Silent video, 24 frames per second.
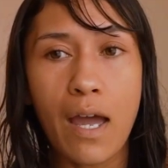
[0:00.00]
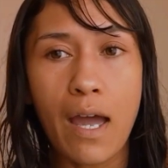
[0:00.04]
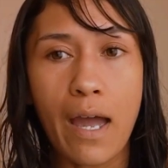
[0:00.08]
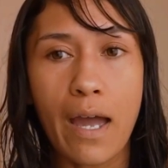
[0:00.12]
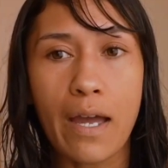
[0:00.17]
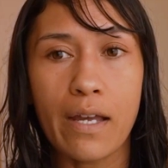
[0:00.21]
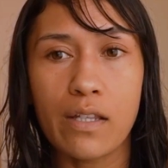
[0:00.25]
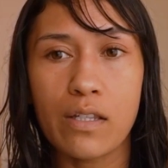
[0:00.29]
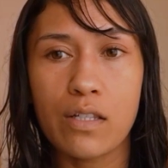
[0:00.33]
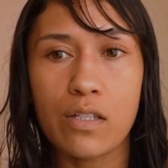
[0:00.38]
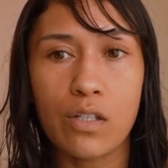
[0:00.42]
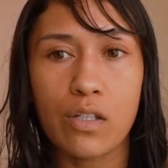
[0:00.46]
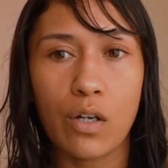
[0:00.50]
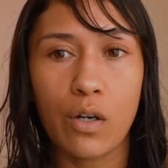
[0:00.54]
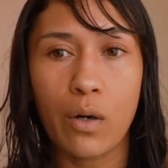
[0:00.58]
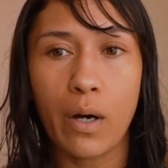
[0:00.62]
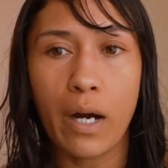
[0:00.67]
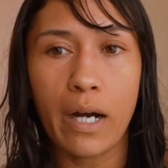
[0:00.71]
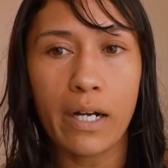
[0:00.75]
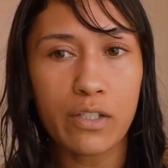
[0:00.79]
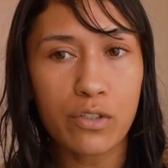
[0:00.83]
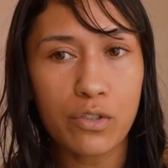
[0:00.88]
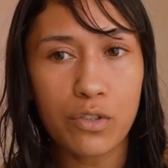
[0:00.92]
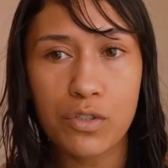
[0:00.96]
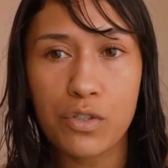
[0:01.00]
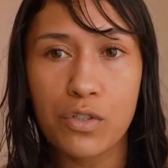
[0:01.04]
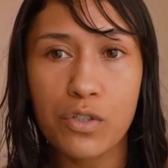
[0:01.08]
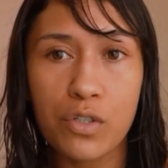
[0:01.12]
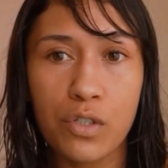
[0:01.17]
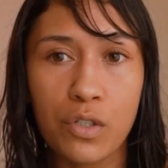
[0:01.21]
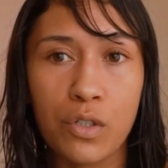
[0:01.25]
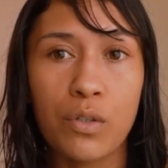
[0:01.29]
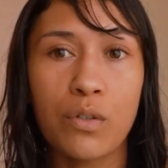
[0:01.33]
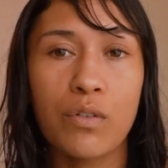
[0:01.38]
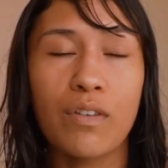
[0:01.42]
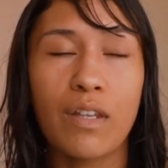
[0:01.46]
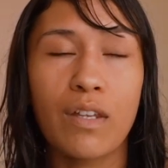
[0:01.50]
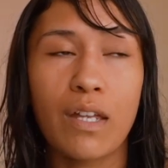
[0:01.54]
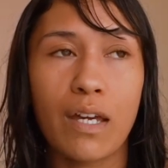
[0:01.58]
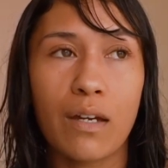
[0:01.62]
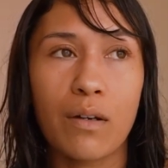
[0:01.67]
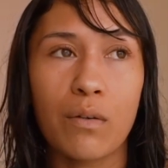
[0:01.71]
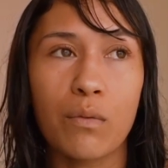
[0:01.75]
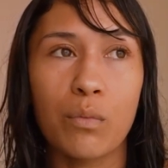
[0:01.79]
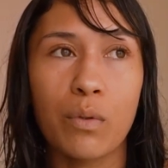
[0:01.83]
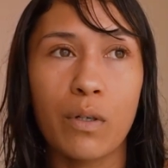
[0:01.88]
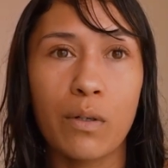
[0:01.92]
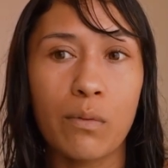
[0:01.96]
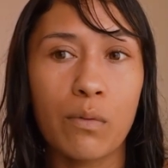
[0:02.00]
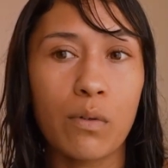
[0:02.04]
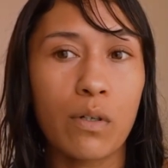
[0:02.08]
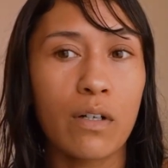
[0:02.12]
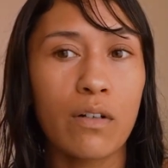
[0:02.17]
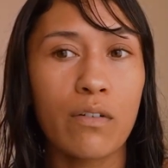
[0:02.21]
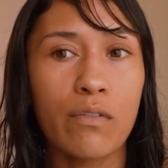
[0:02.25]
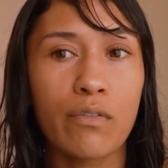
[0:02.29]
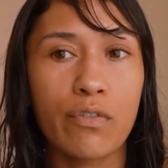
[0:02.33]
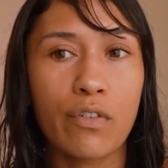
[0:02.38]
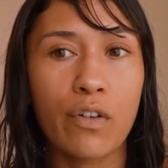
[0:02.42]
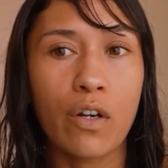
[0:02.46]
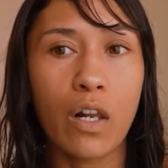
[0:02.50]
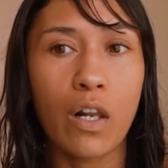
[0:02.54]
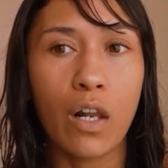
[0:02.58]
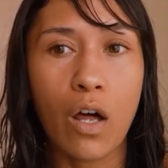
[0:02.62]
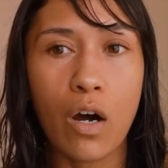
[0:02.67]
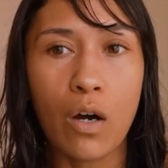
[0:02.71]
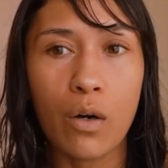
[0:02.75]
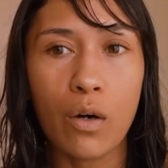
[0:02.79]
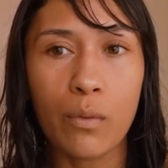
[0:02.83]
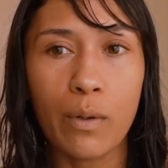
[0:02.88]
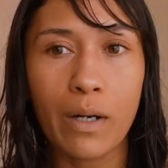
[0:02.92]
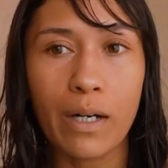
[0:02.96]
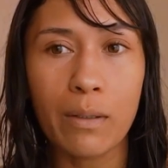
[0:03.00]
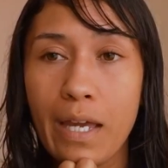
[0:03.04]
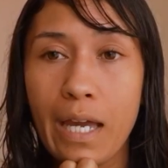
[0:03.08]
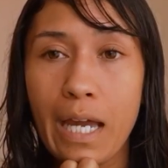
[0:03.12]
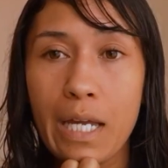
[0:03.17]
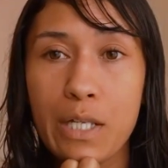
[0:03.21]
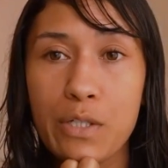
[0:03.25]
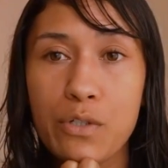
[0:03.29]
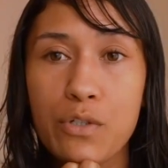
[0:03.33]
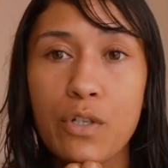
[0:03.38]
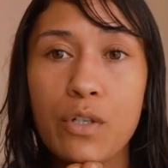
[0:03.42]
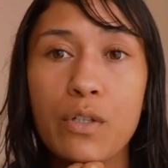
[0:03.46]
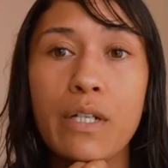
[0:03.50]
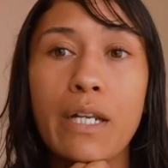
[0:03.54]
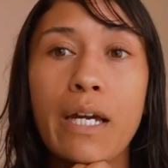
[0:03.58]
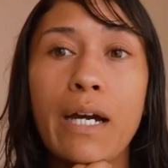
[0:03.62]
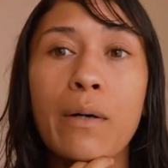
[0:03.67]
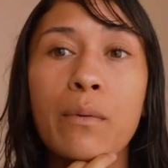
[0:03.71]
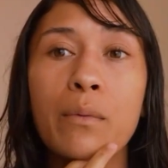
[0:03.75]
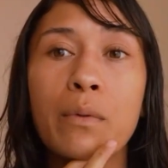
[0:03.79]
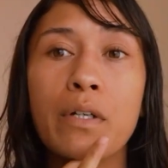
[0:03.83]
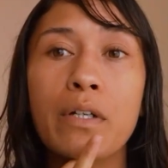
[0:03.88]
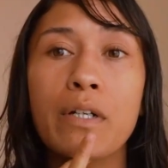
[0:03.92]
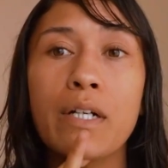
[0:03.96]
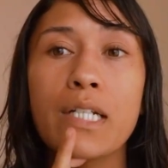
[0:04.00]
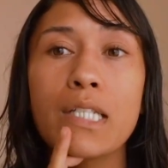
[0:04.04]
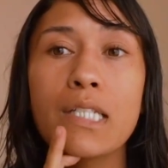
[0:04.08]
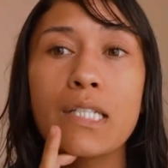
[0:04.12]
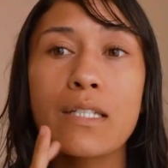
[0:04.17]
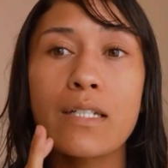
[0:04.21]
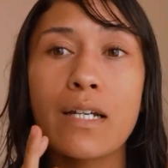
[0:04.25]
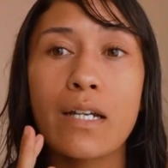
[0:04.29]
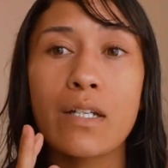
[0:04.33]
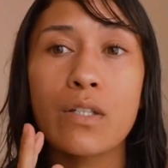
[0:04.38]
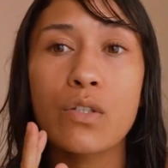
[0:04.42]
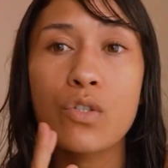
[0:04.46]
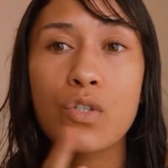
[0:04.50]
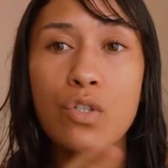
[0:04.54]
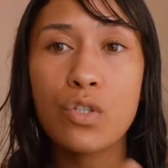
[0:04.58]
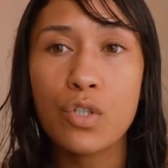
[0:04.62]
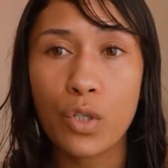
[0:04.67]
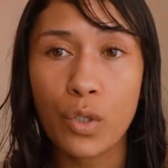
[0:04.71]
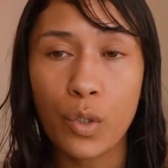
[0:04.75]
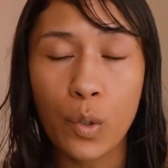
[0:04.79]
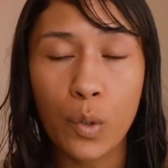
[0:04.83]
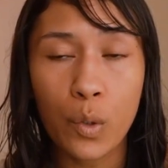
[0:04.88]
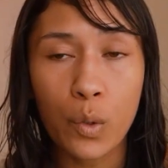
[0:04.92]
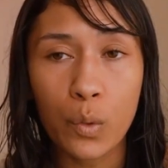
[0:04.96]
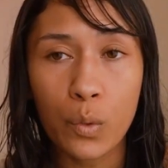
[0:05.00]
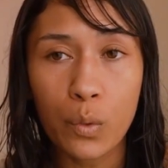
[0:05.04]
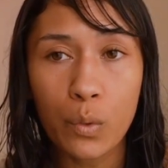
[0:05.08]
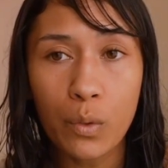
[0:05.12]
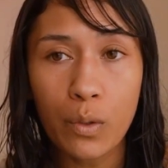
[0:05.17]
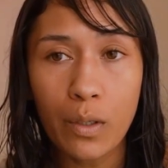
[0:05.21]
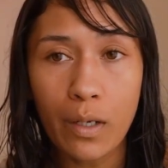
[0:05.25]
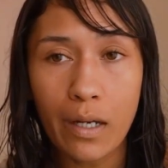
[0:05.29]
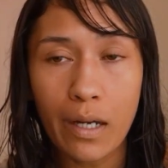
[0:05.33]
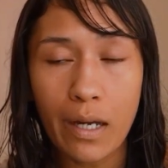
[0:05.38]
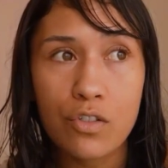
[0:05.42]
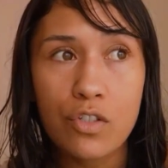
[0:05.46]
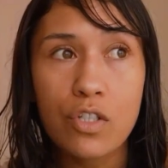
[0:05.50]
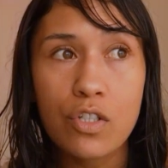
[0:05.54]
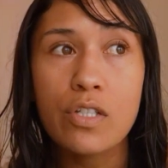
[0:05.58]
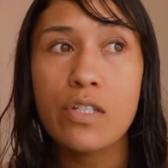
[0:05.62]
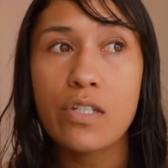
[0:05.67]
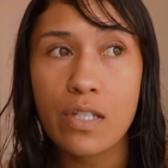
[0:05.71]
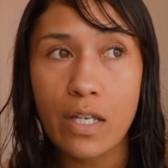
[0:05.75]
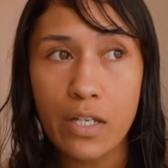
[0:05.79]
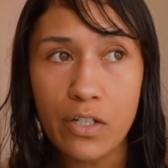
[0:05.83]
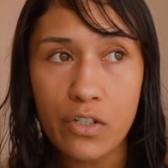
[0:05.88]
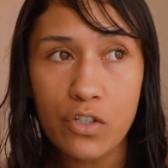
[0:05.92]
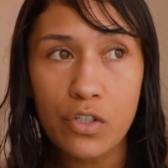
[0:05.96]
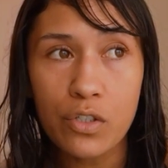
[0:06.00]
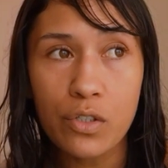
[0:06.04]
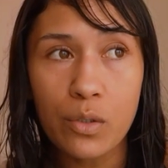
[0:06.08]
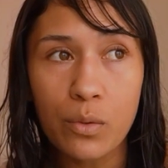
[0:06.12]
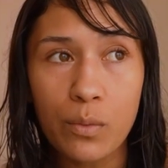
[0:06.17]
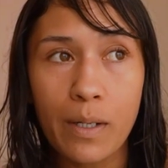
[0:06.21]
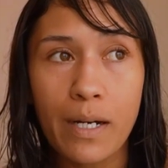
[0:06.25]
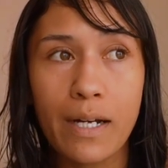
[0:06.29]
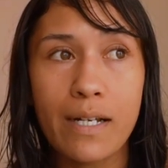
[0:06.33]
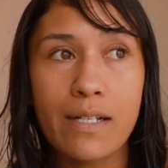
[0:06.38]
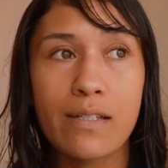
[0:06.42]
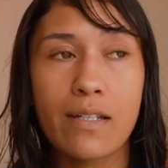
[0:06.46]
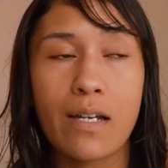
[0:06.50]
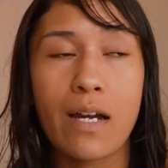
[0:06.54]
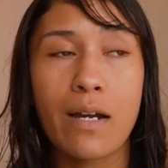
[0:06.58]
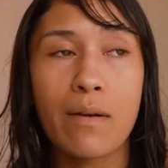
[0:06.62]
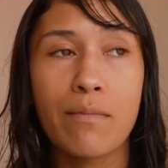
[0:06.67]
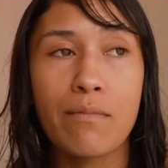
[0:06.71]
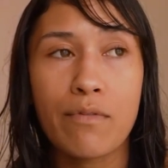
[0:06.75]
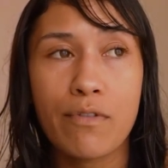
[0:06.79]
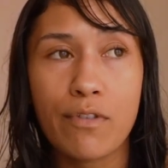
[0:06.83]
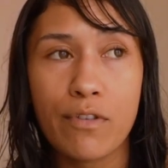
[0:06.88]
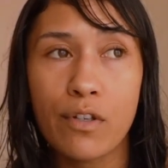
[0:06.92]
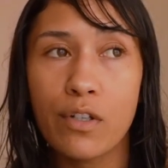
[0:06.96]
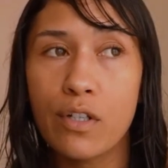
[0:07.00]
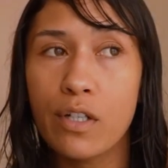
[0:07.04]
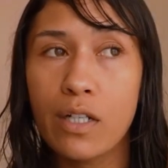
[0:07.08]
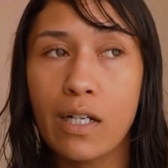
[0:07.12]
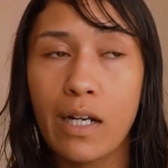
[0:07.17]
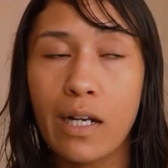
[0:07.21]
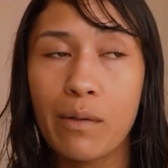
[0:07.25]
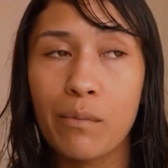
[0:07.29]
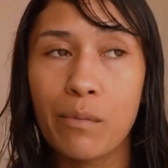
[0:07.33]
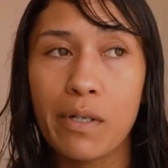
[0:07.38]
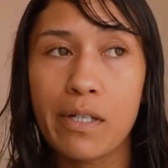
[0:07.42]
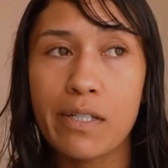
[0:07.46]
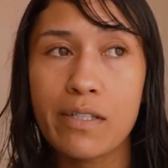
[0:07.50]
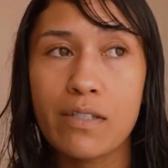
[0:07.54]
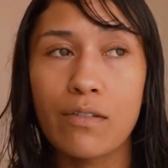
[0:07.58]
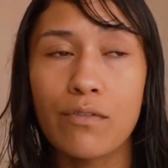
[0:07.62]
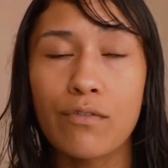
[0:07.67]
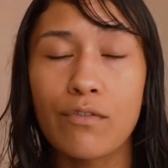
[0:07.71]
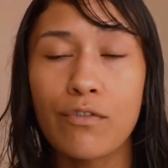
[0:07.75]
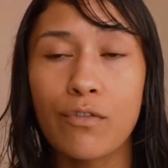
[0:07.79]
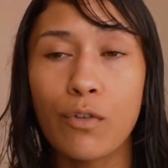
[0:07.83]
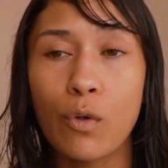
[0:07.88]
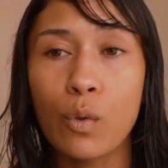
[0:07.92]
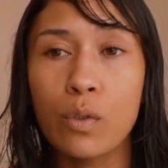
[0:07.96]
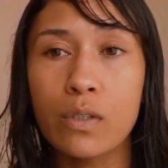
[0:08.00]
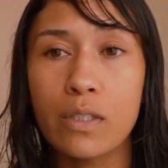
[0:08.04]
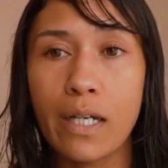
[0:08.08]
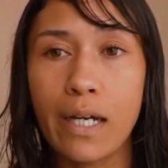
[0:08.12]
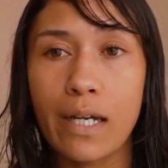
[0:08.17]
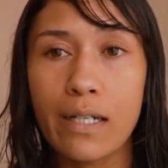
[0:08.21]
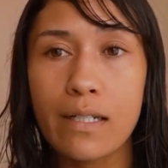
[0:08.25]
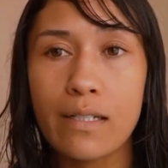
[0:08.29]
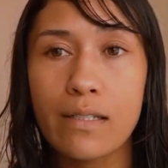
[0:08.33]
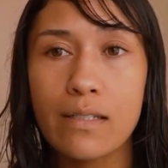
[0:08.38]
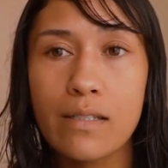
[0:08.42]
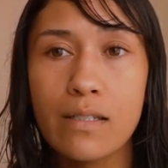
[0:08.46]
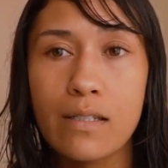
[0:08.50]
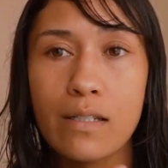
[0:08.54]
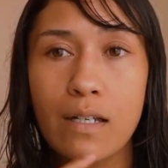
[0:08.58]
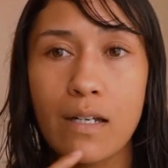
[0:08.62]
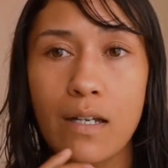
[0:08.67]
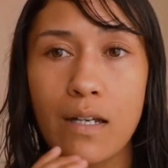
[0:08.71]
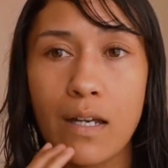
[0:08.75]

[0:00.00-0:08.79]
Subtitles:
And so I just knew that we were in for a long one. And so now we're in day 2. Gestational wise, I'm 39 weeks and 4 days.